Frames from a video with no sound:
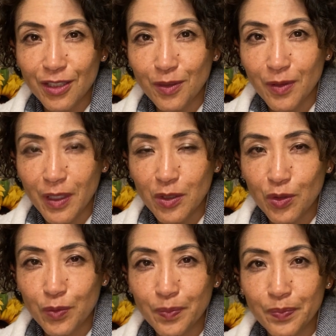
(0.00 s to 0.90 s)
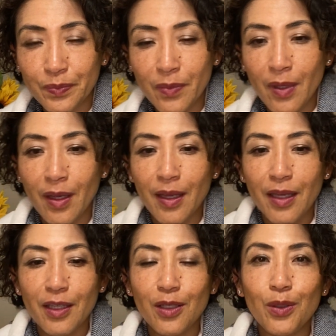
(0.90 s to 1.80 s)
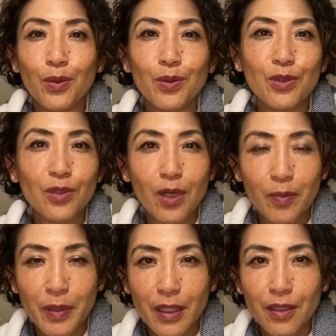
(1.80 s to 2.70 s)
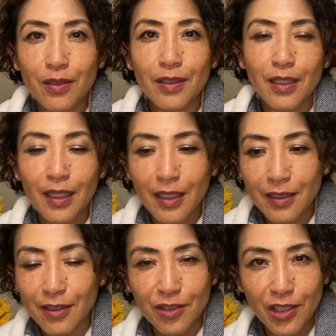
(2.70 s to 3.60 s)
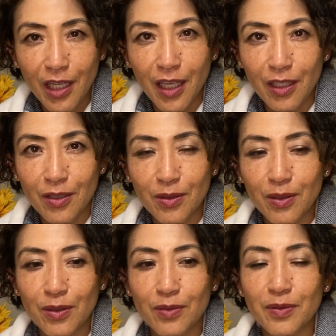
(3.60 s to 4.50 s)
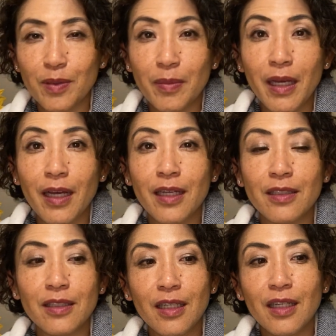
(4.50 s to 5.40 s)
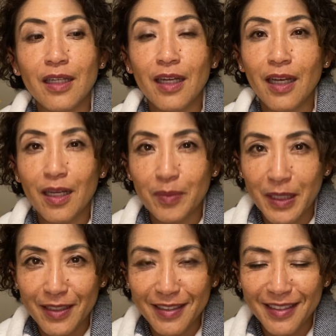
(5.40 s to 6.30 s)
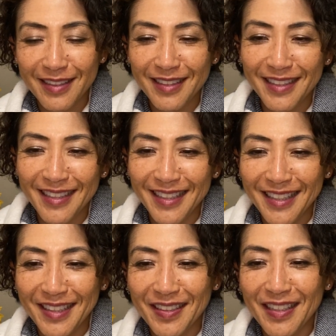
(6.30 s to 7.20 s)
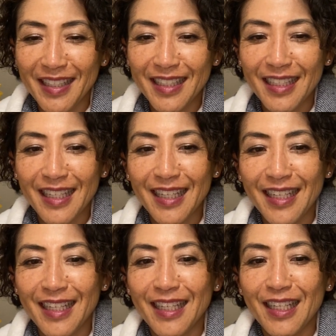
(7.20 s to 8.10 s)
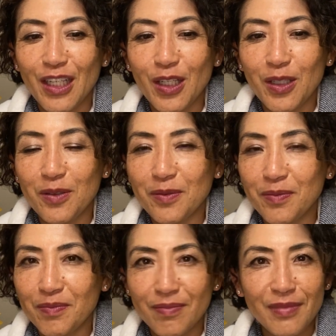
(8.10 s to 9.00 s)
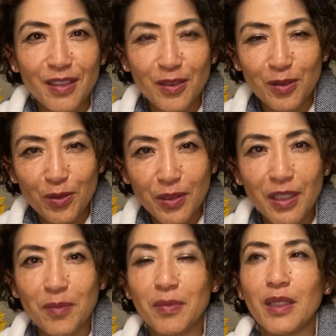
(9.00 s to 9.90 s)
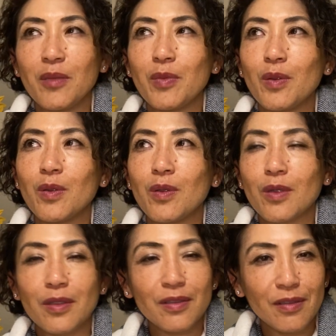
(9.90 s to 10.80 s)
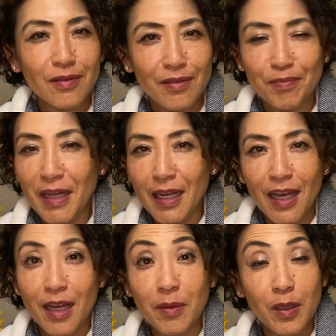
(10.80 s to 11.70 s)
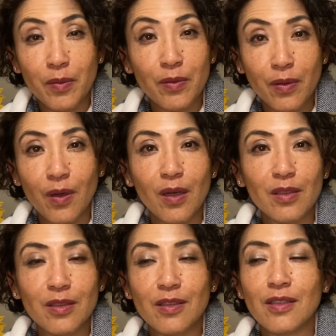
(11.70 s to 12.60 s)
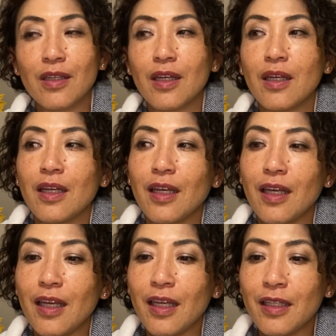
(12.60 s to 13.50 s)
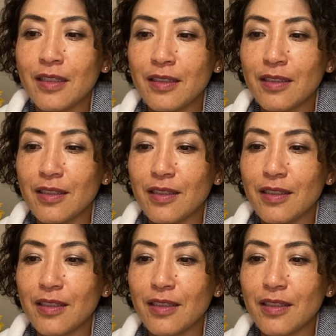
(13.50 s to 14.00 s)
generation. You stop it, you cut the chain of the bad habits, right? Of, treating people, or bad habit of thoughts. And